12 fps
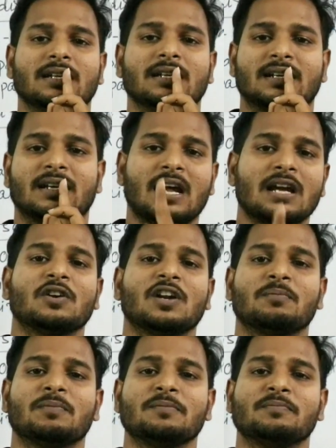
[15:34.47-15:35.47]
In
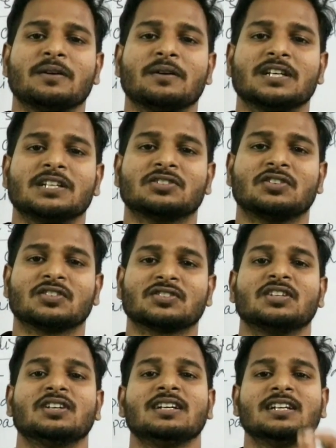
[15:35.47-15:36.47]
trigonal bipyramidal
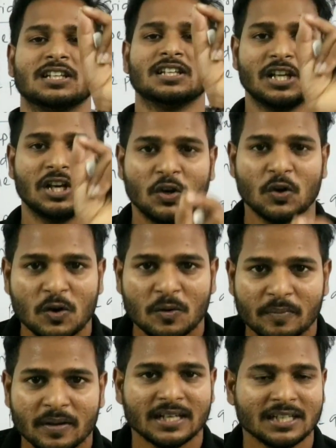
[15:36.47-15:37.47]
structure, the
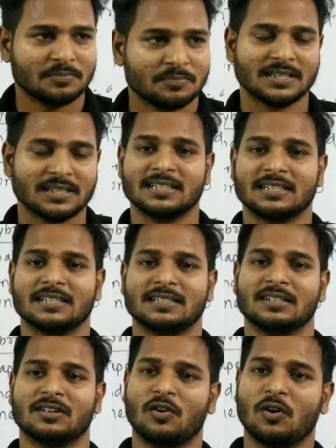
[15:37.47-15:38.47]
lone pair is
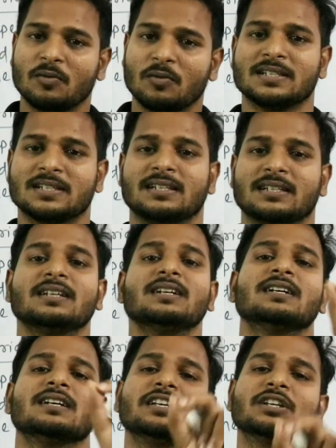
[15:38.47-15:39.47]
present always at
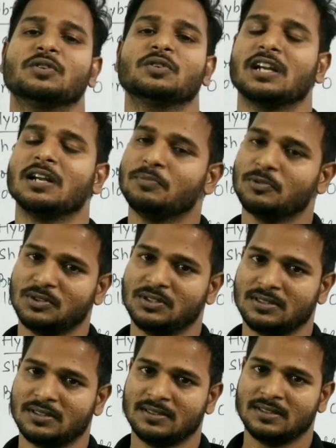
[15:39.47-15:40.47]
a equatorial
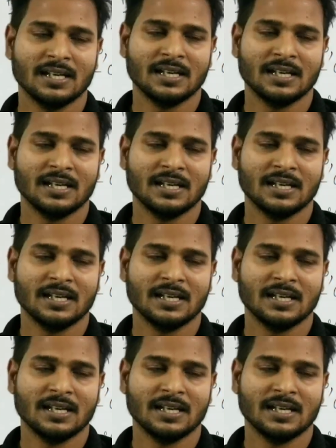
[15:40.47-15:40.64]
position.